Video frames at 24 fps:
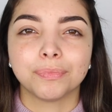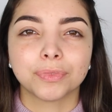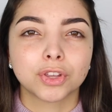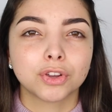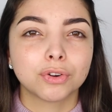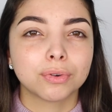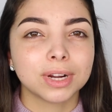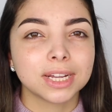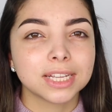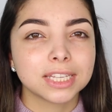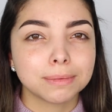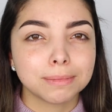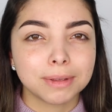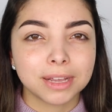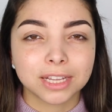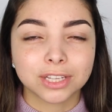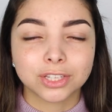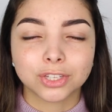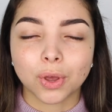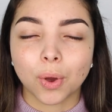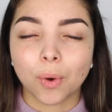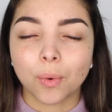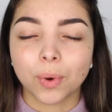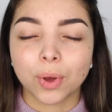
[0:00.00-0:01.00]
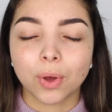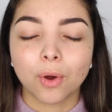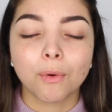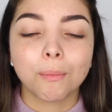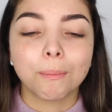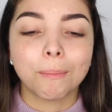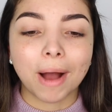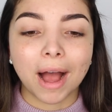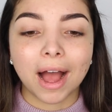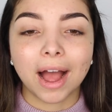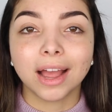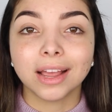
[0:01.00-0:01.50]
Christmas, so we'll
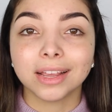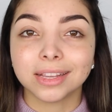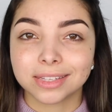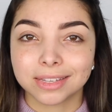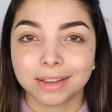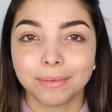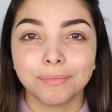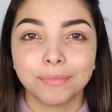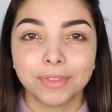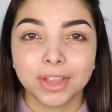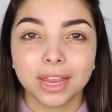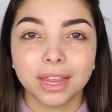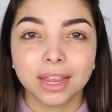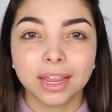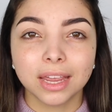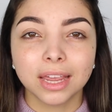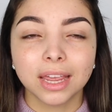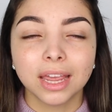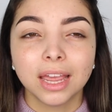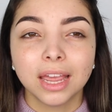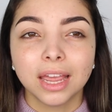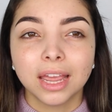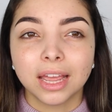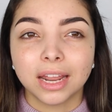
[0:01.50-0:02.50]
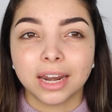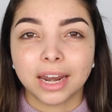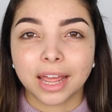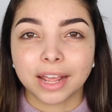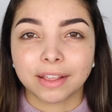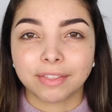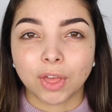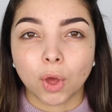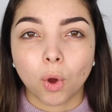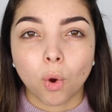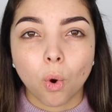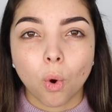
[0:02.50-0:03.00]
buy something
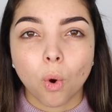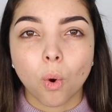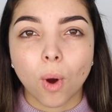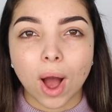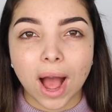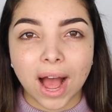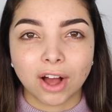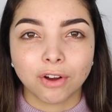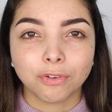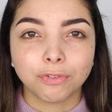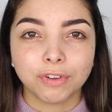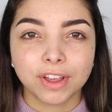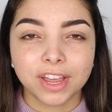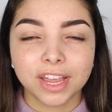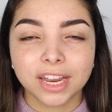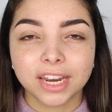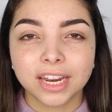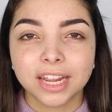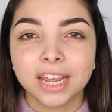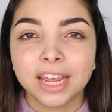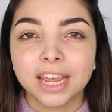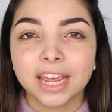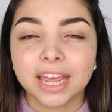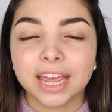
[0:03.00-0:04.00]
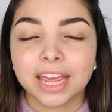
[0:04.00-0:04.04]
like the whole outfit